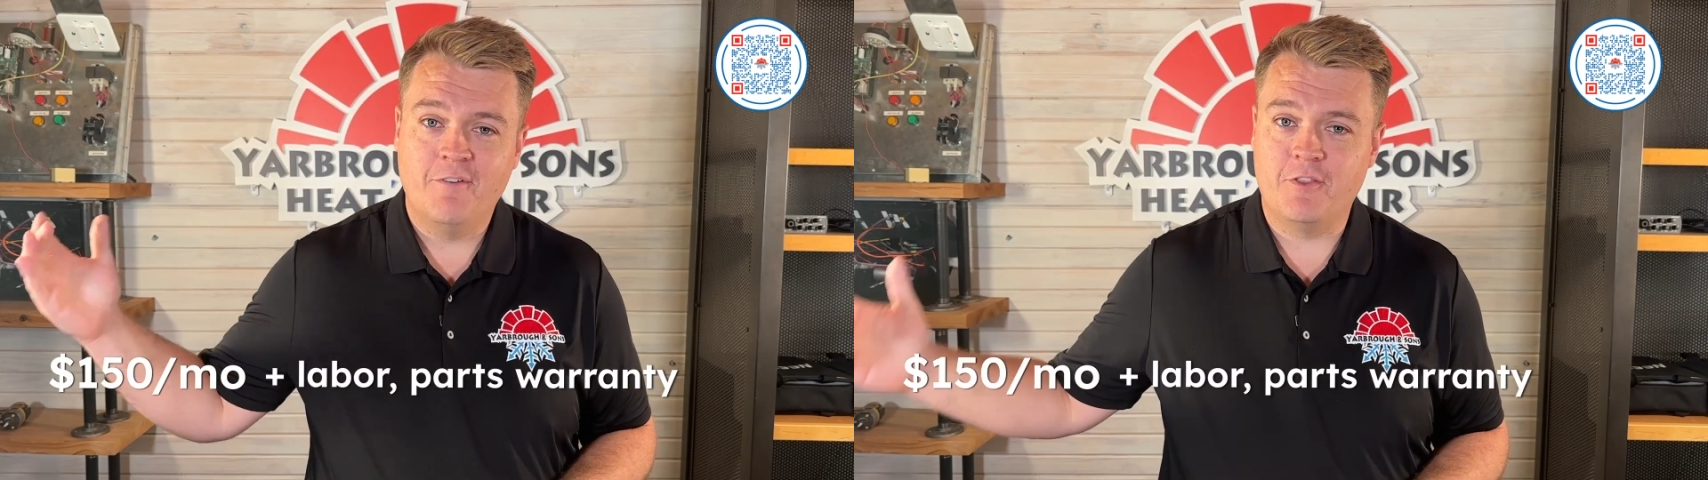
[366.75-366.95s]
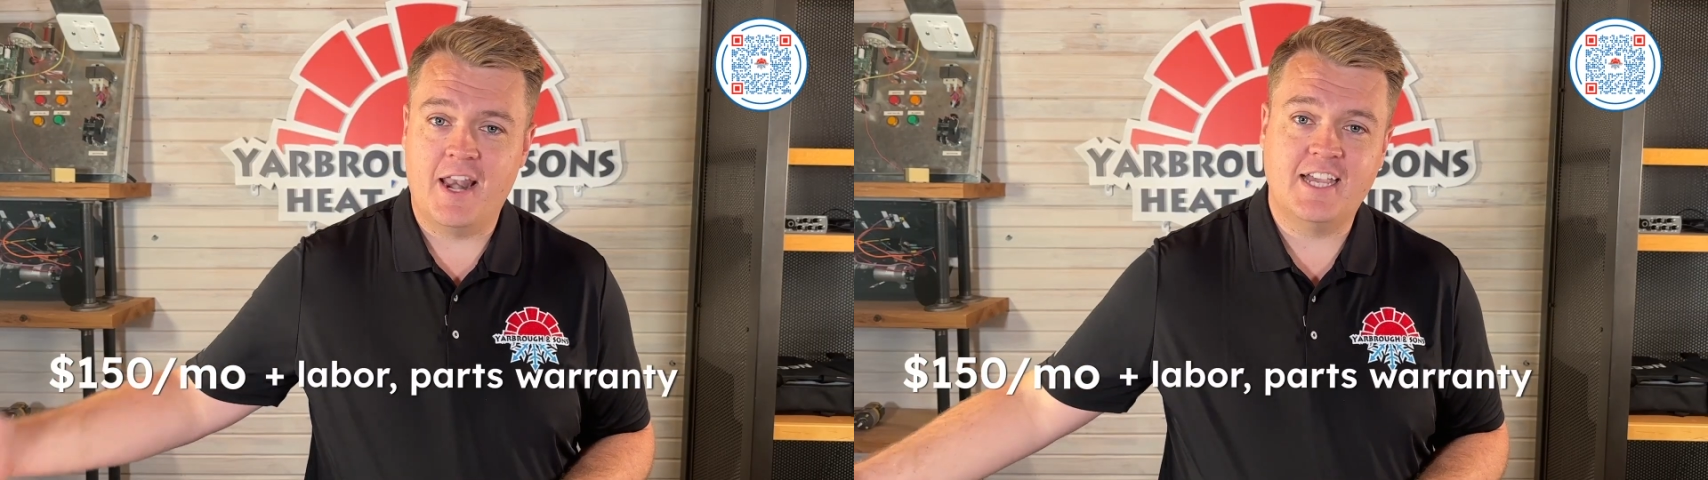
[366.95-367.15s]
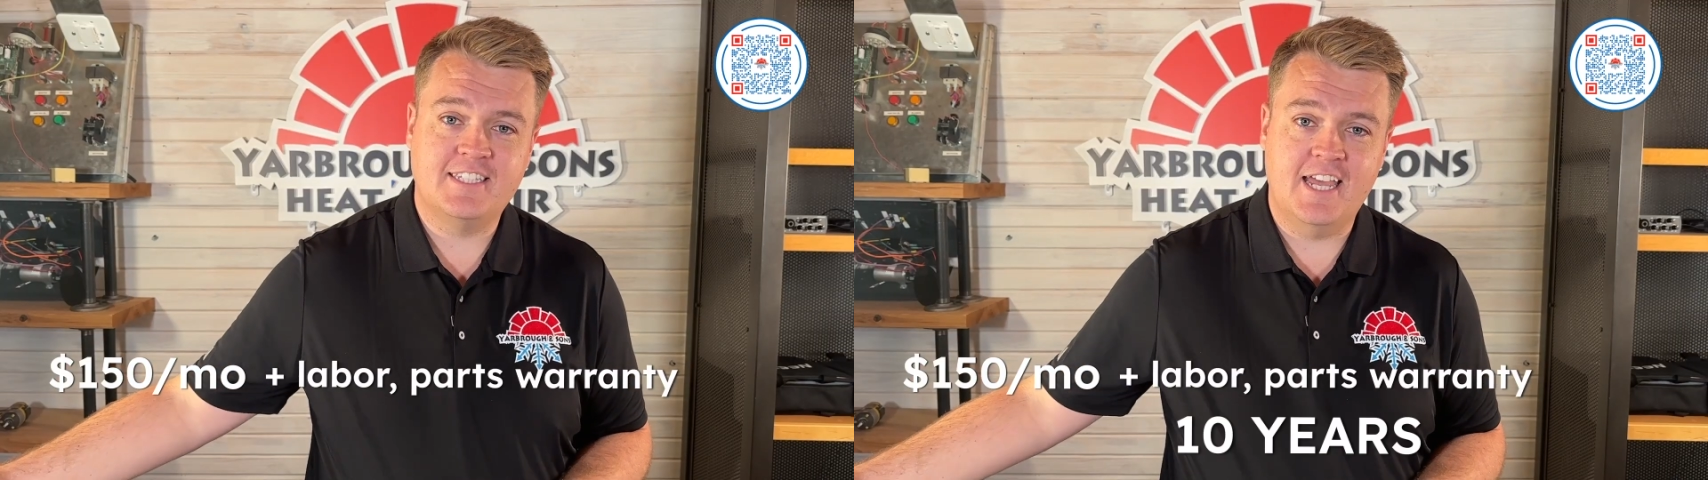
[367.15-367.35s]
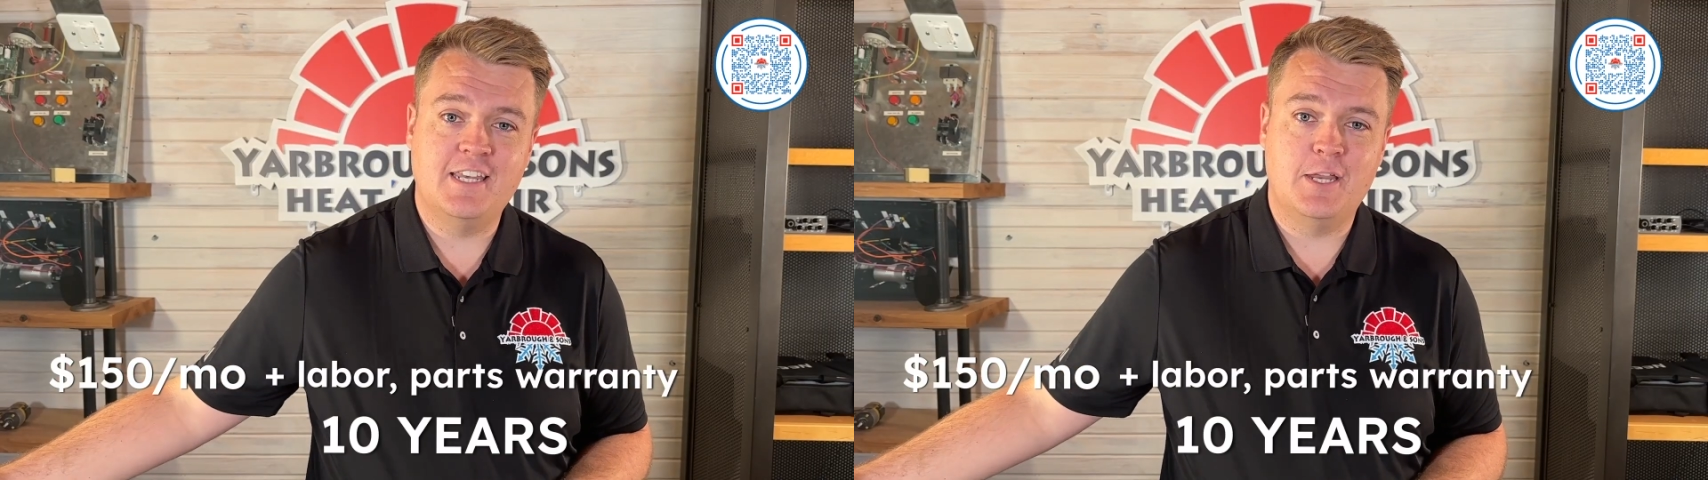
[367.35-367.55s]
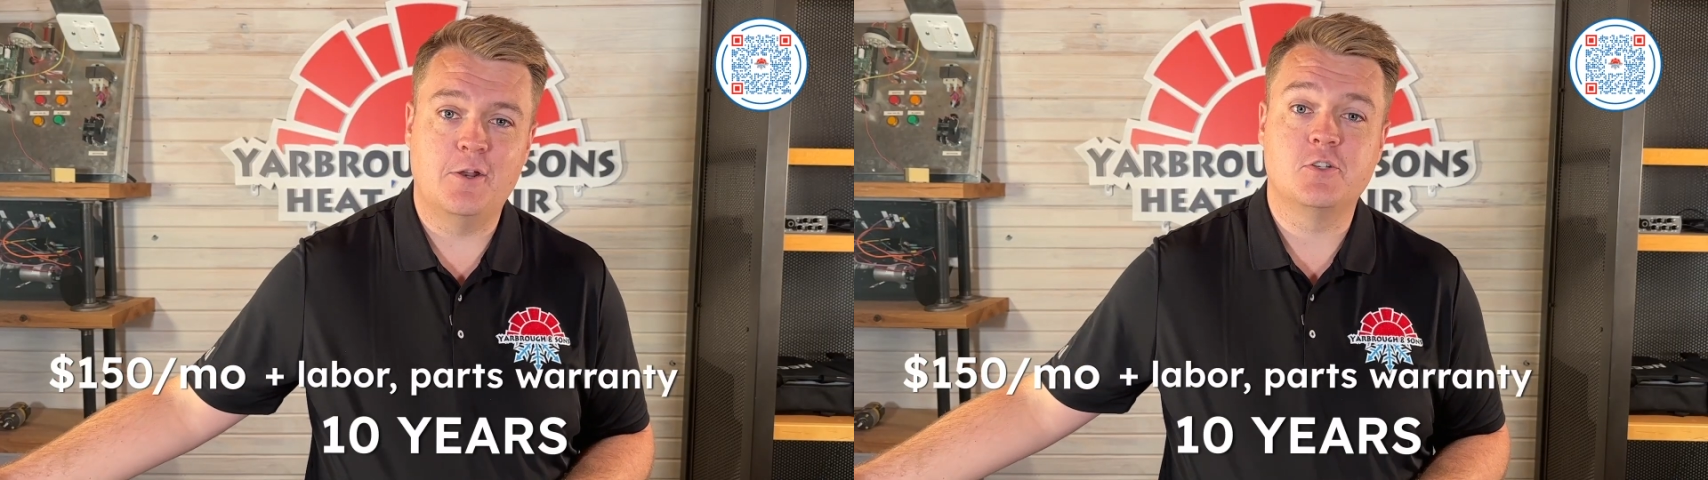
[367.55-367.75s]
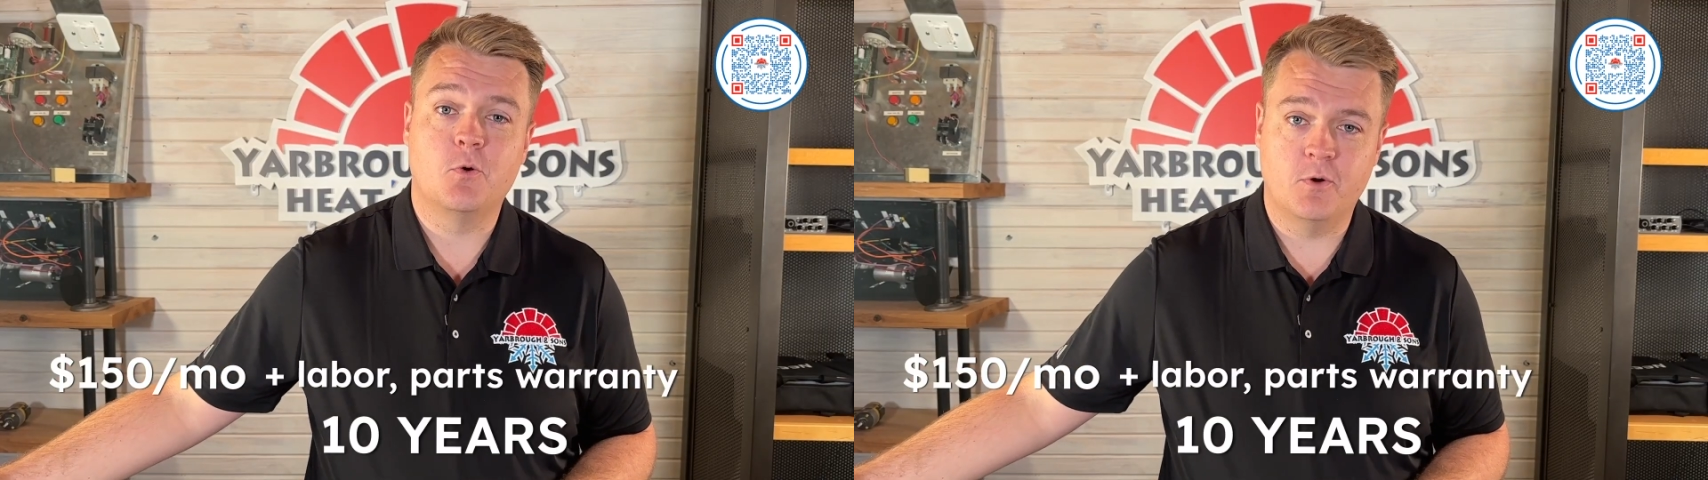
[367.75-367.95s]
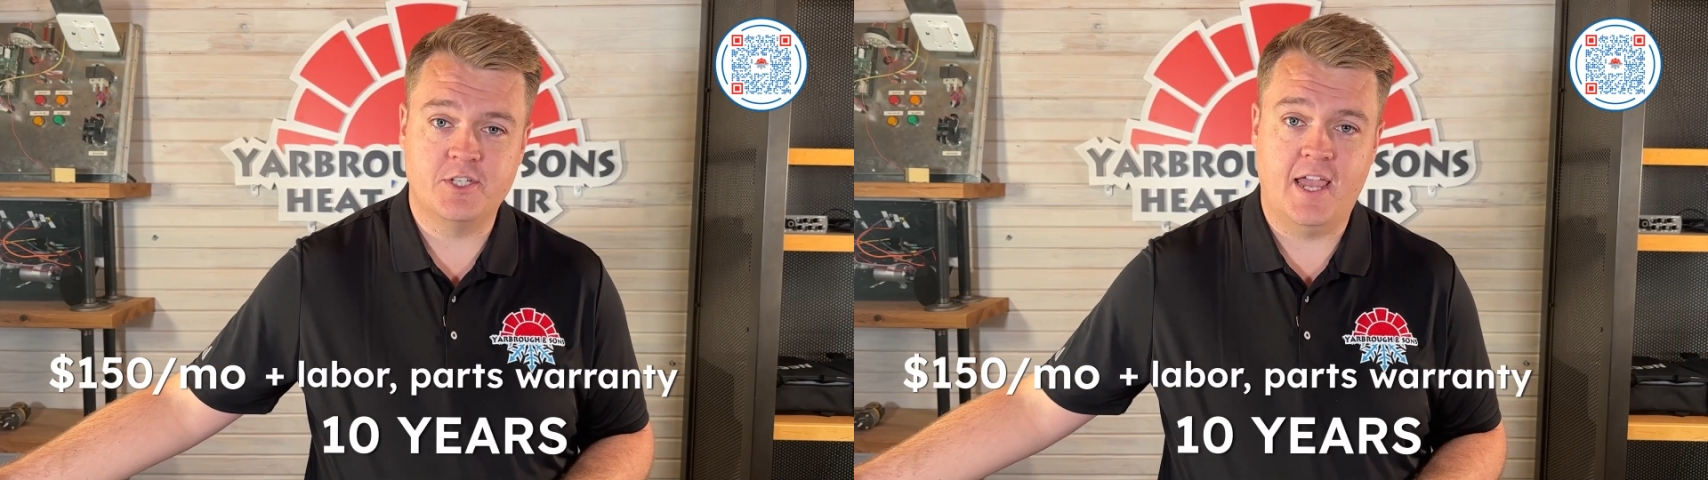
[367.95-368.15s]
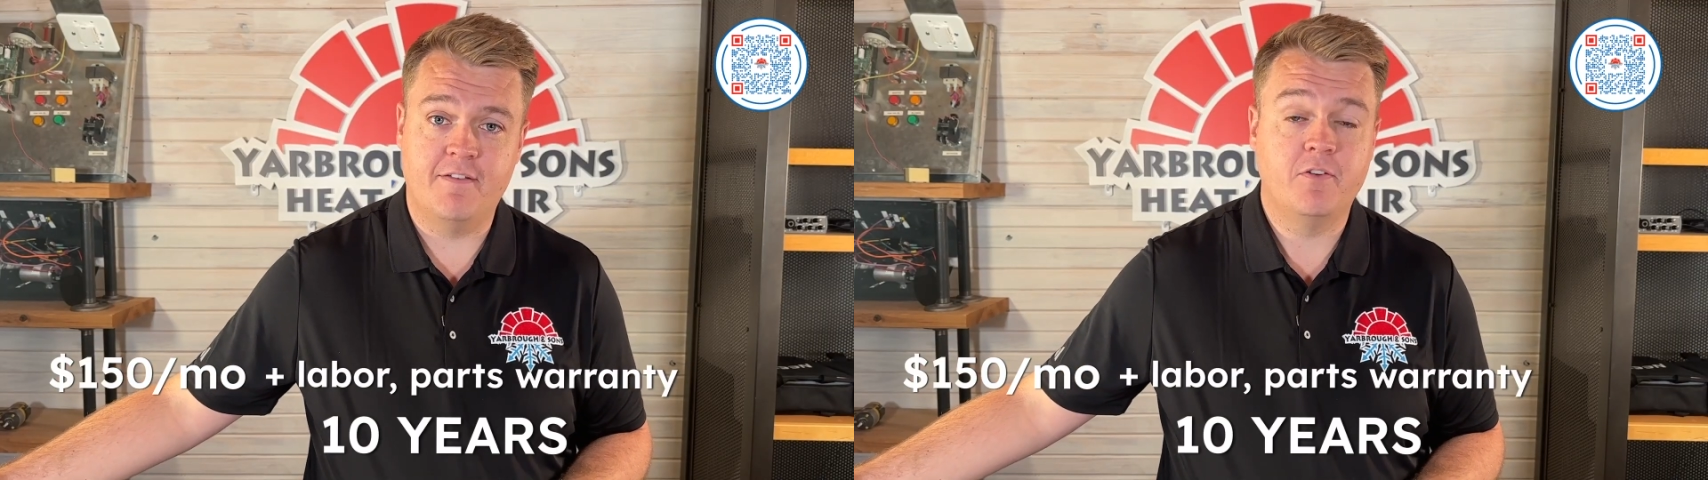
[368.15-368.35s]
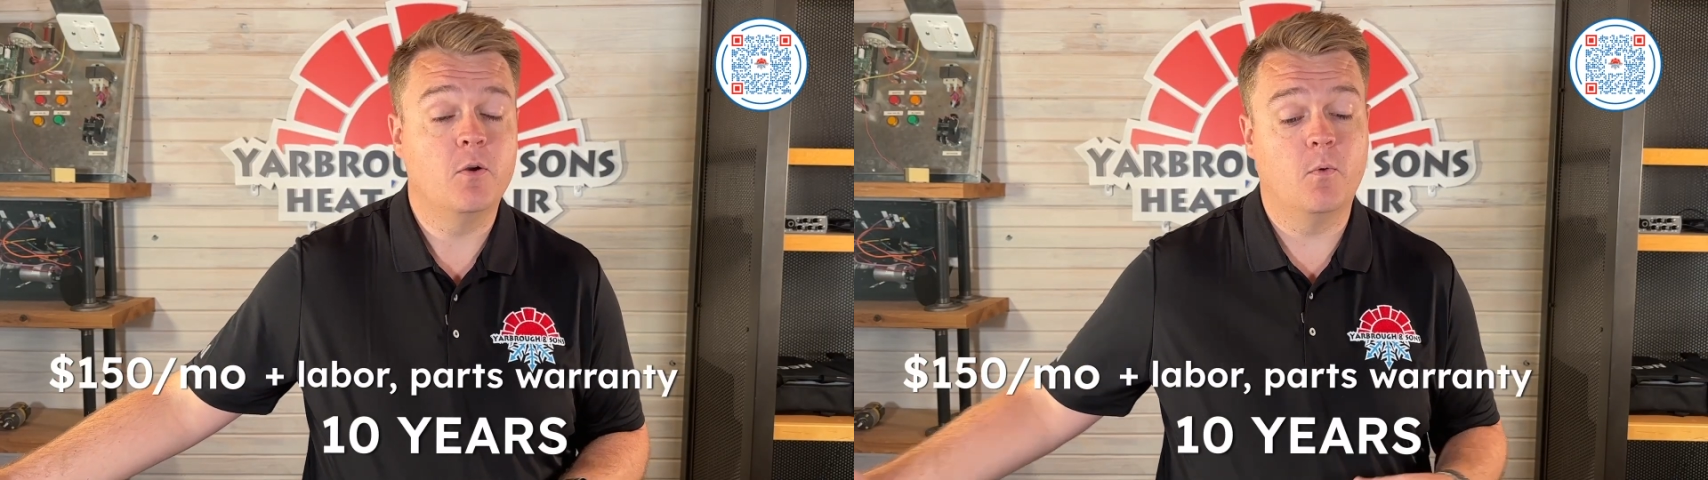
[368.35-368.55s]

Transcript: for the next 10 years, we're safe.